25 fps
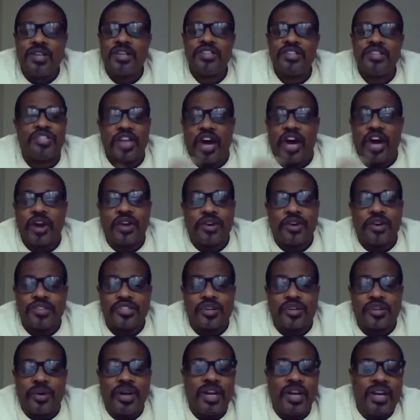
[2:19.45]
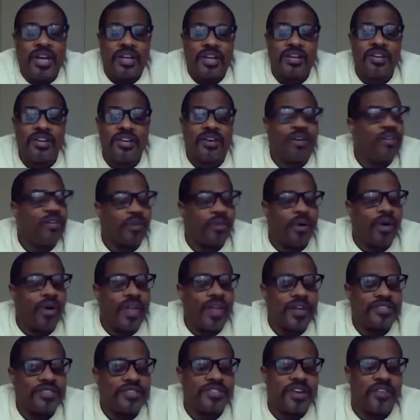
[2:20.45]
Share your screen and I'll do all
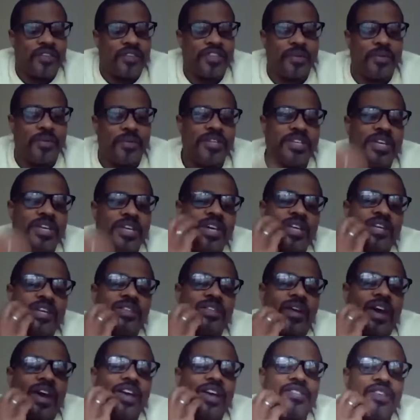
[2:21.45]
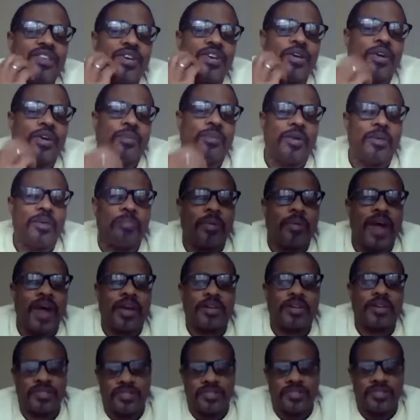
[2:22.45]
that stuff that we did, right? So you can be
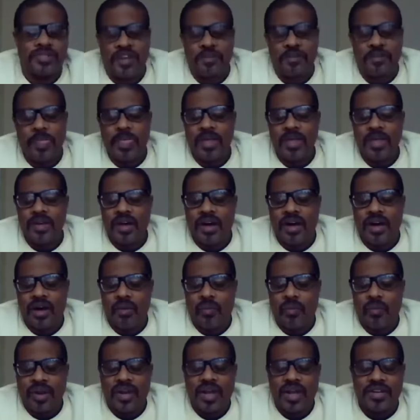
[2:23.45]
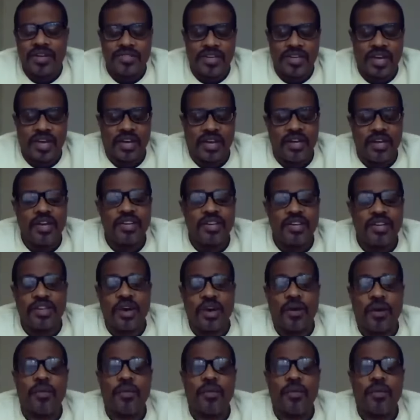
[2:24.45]
practiced at it. One last thing. So